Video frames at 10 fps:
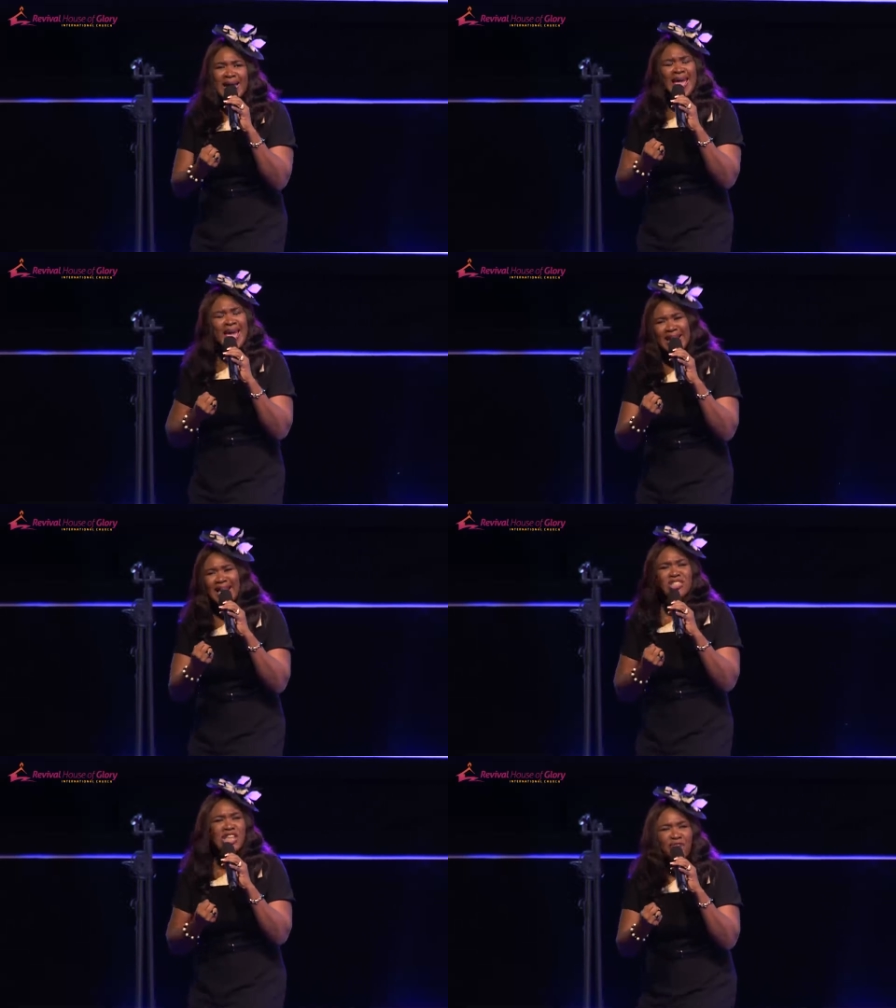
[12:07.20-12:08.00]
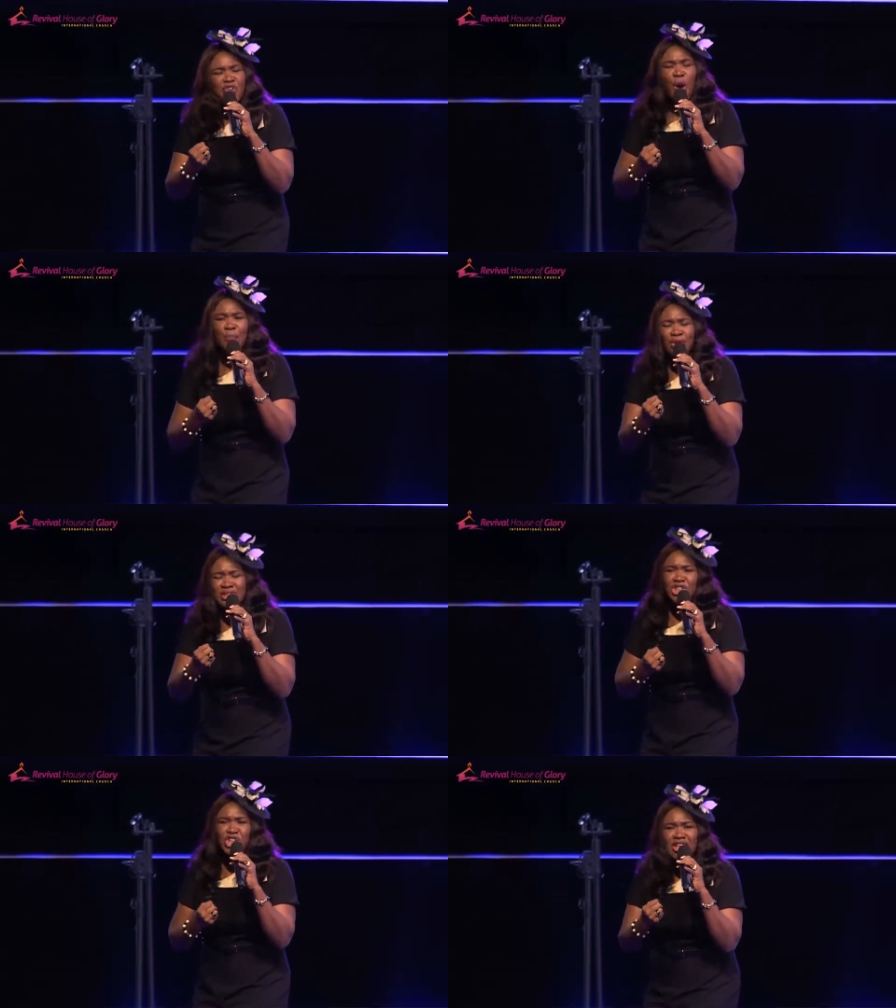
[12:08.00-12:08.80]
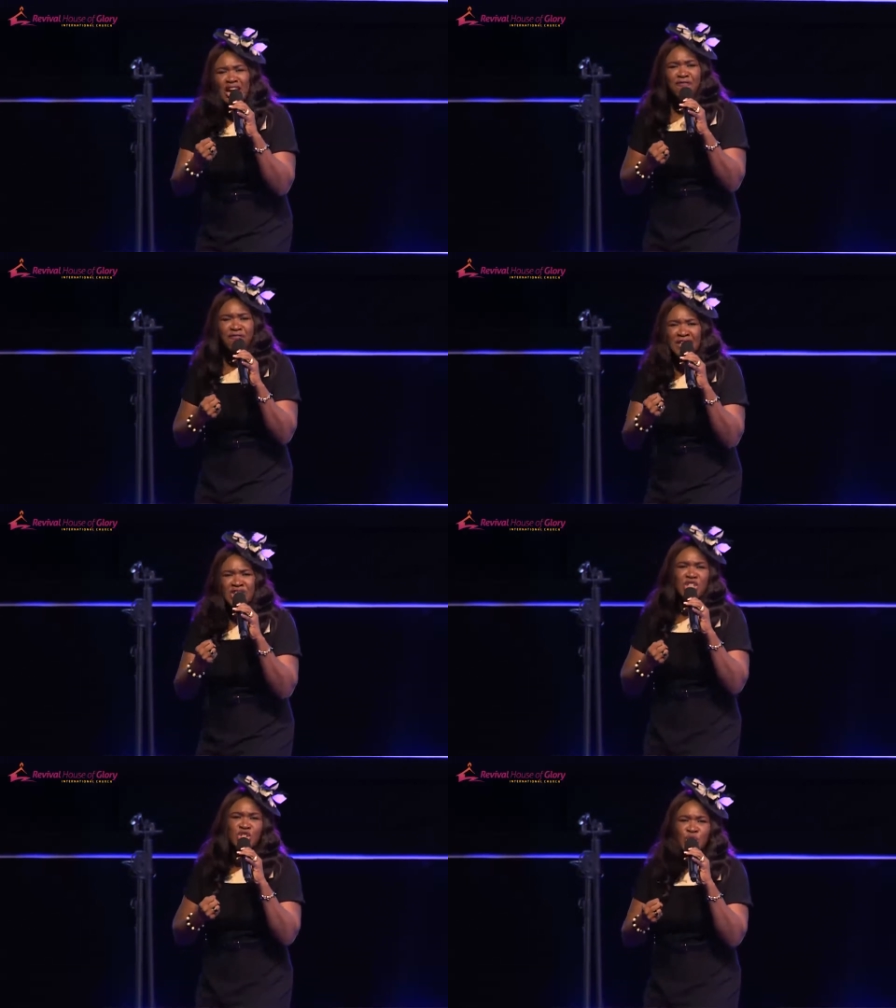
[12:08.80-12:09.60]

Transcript: against every opposition that faces